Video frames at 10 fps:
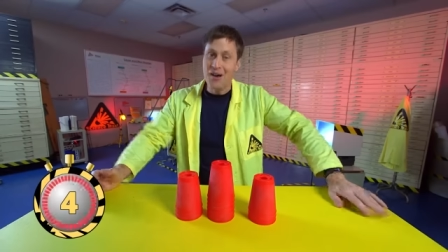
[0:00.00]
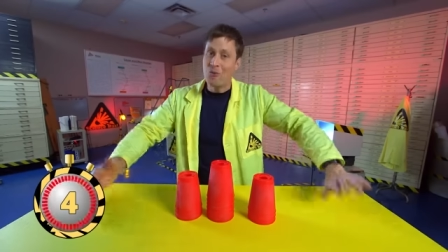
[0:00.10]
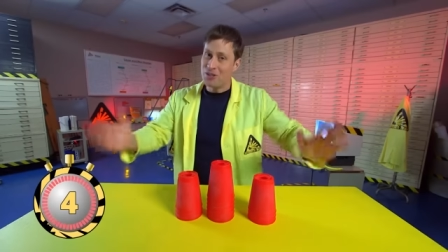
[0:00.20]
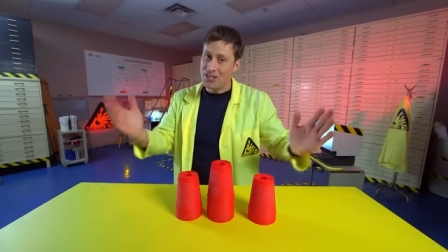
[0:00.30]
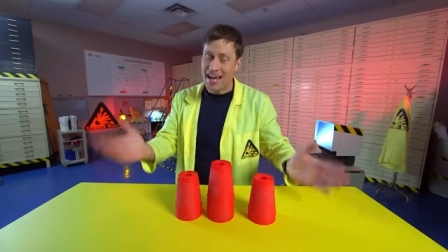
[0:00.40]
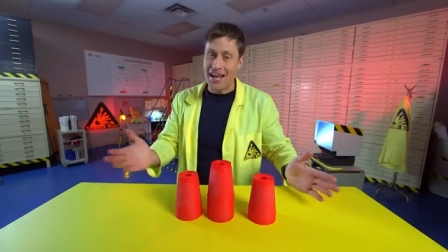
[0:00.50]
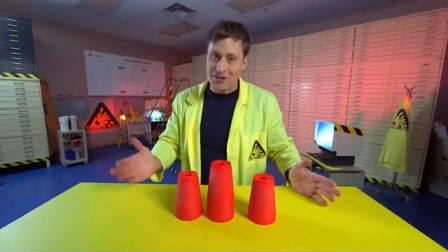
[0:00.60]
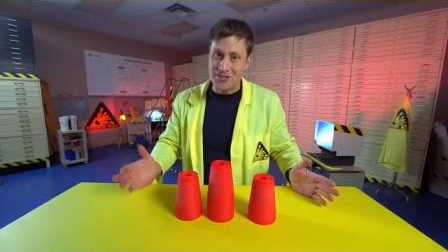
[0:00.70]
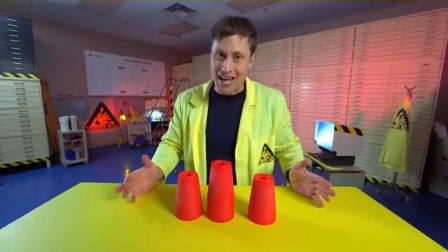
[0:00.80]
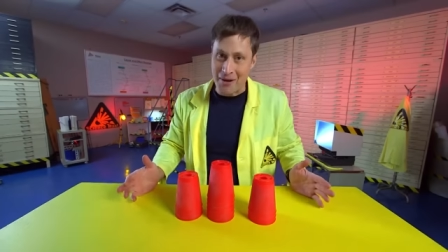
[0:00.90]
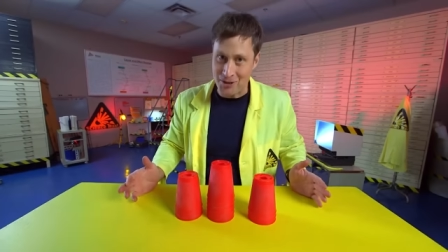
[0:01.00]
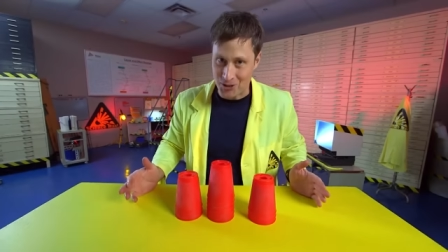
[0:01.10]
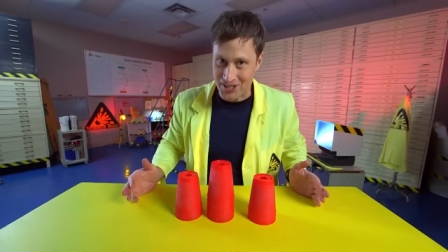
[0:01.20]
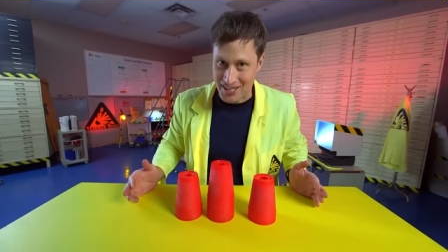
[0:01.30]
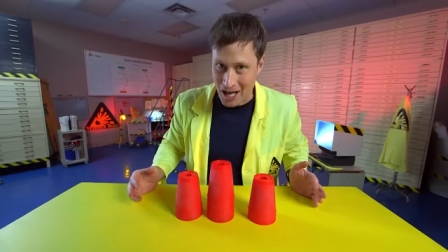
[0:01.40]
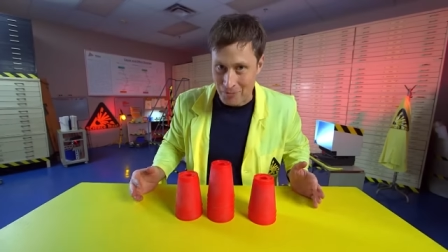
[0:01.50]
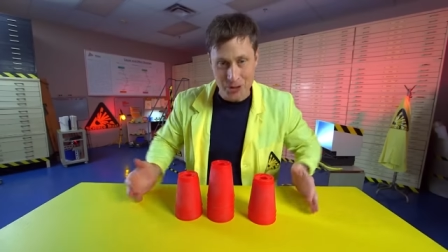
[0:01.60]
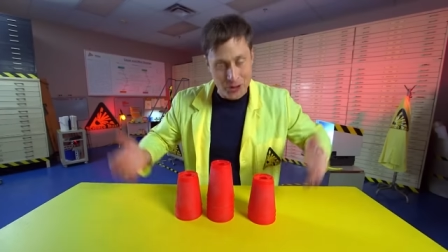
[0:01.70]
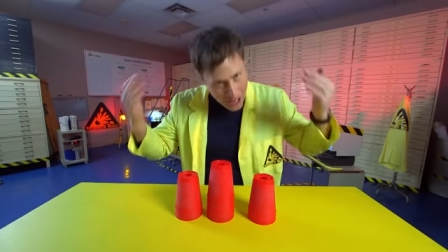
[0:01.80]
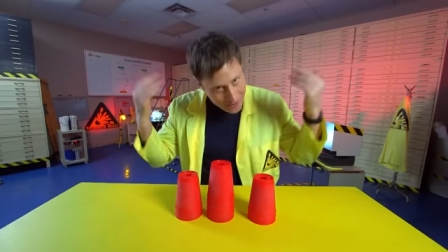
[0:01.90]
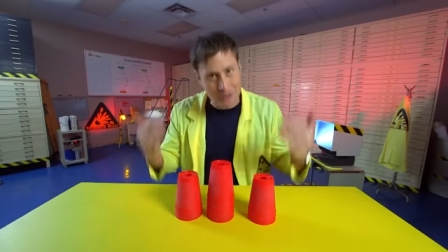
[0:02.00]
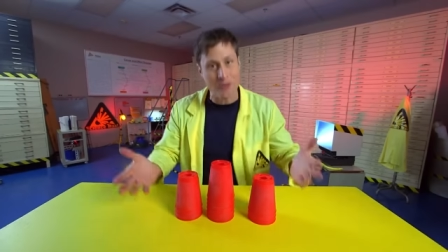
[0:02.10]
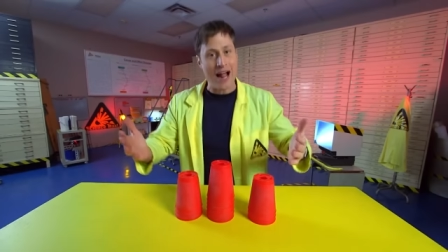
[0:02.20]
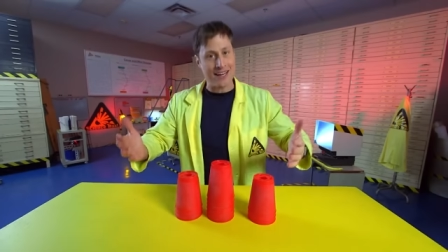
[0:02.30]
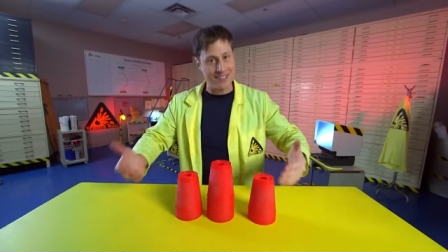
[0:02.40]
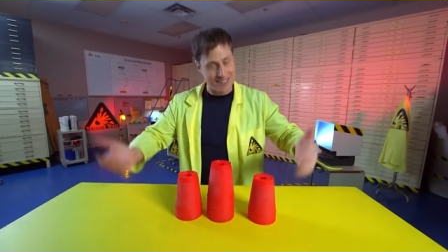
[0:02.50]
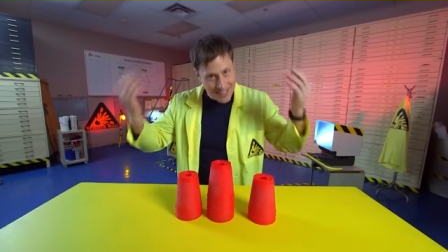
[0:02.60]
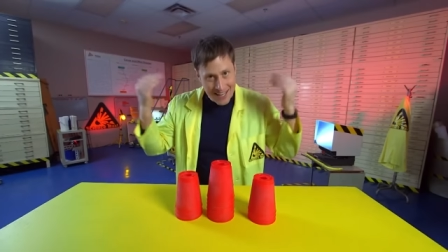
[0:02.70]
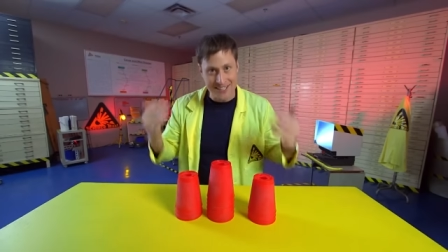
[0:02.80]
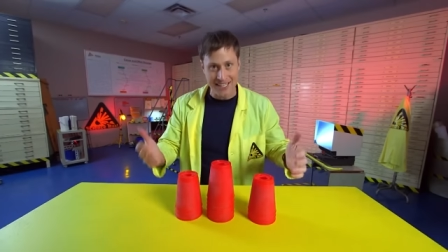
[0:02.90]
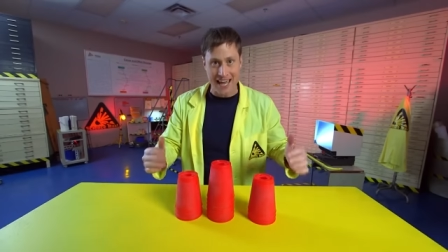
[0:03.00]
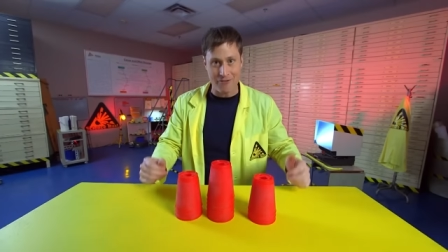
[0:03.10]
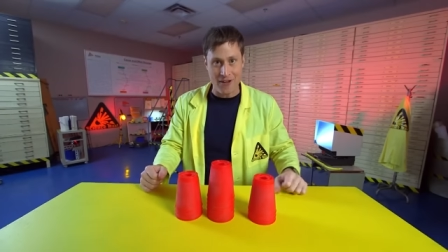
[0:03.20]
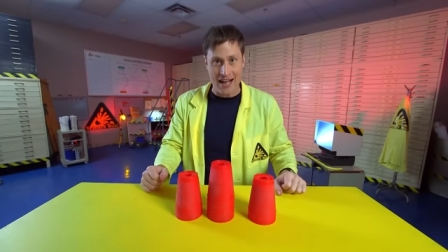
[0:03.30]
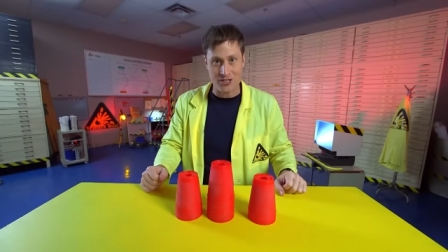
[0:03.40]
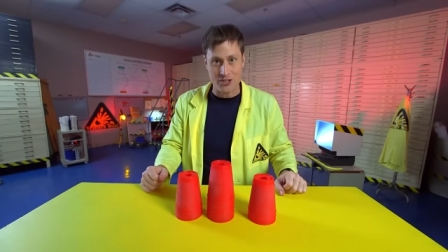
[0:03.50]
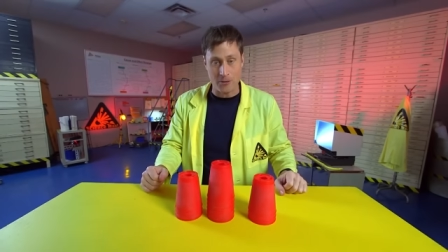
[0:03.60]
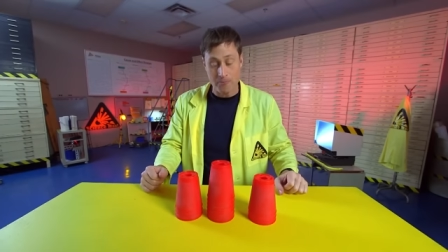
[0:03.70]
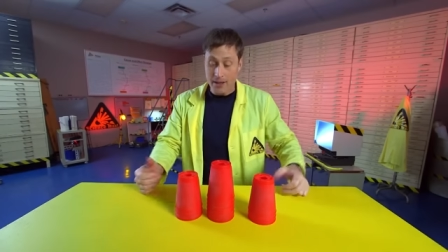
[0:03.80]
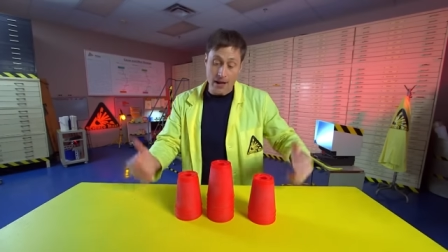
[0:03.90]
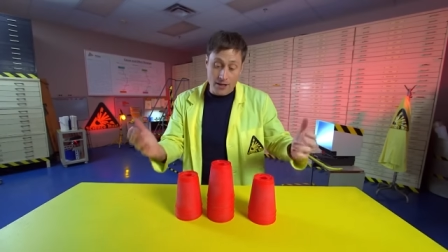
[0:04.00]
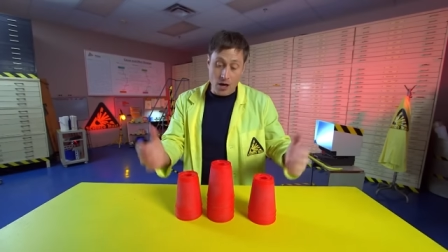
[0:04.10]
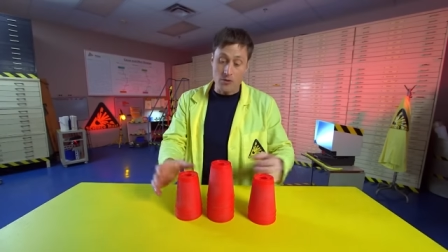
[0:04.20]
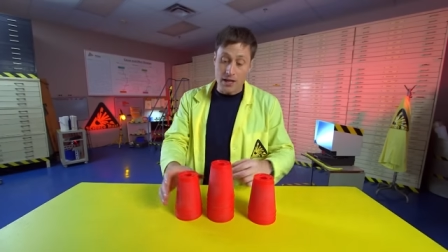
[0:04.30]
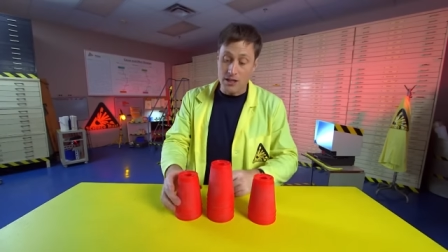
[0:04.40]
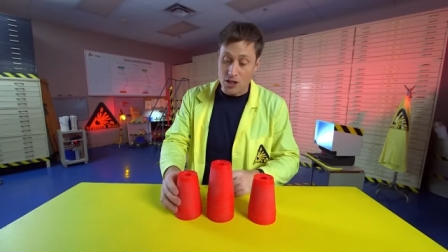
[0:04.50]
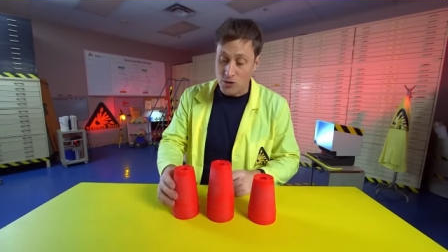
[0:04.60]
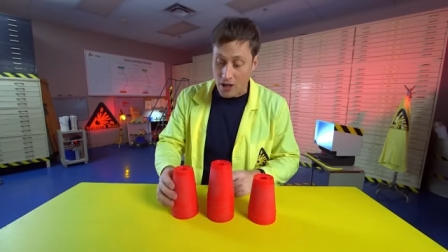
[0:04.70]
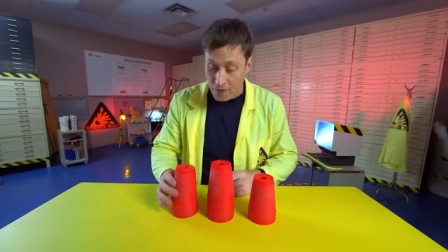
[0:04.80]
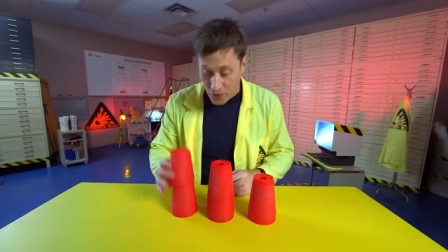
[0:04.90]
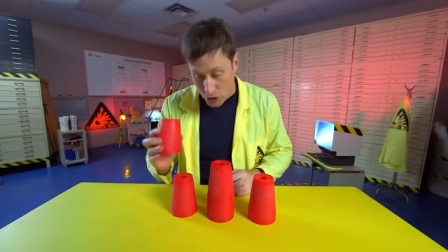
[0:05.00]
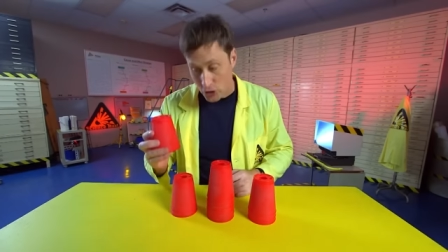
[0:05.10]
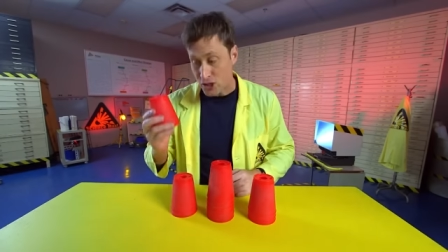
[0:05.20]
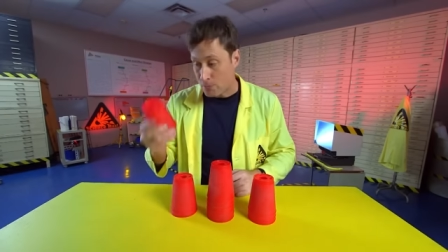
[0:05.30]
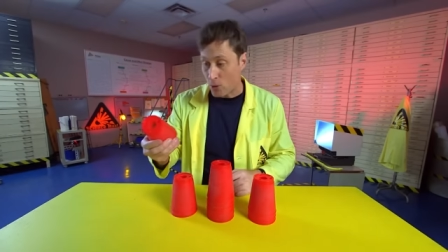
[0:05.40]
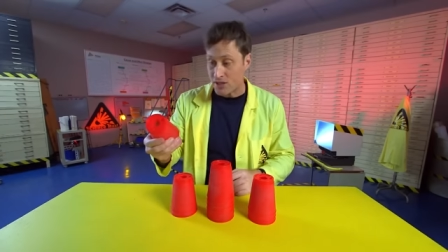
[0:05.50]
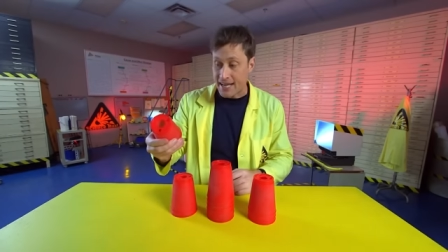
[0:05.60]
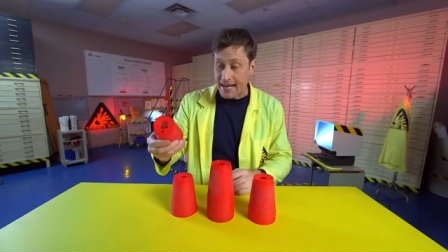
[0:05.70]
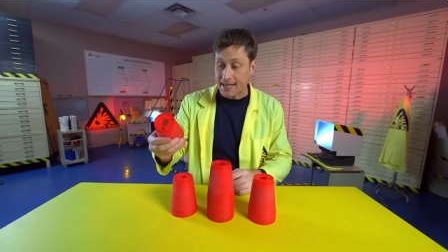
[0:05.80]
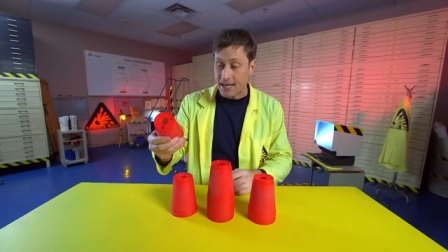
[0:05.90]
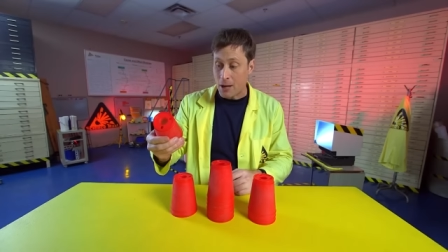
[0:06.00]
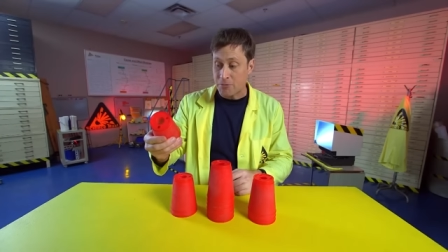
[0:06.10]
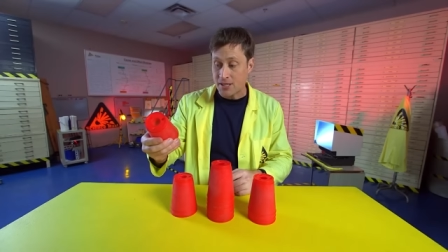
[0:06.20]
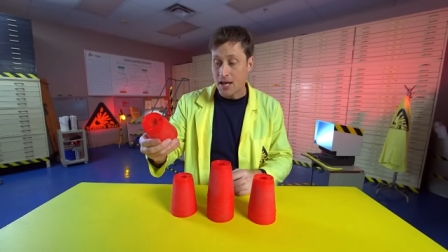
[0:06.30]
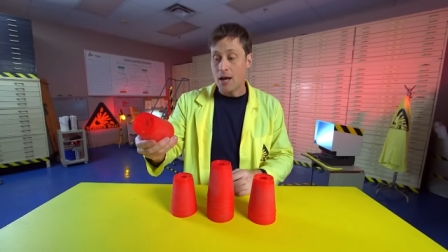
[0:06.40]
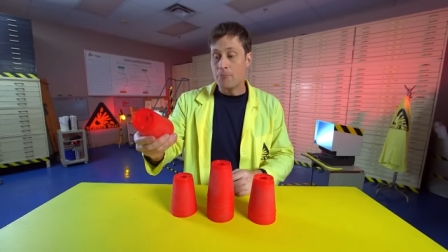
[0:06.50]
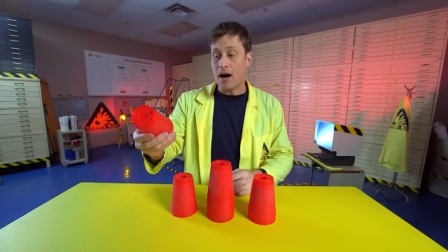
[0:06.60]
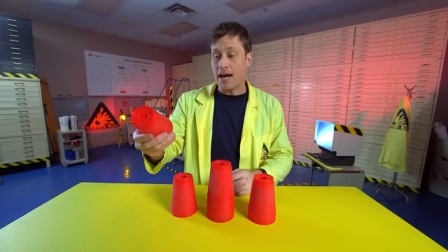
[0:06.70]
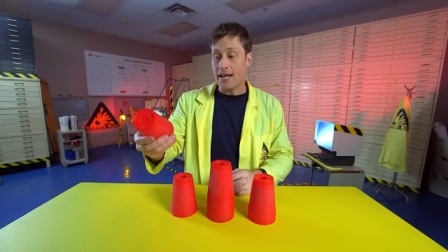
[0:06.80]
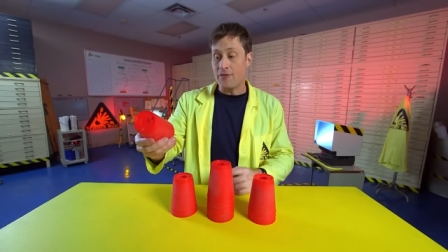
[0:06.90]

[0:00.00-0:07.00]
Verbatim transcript: But you can't use camera tricks to help you. You have to practice to get faster. Now, you don't need to use official sports stacking cups, but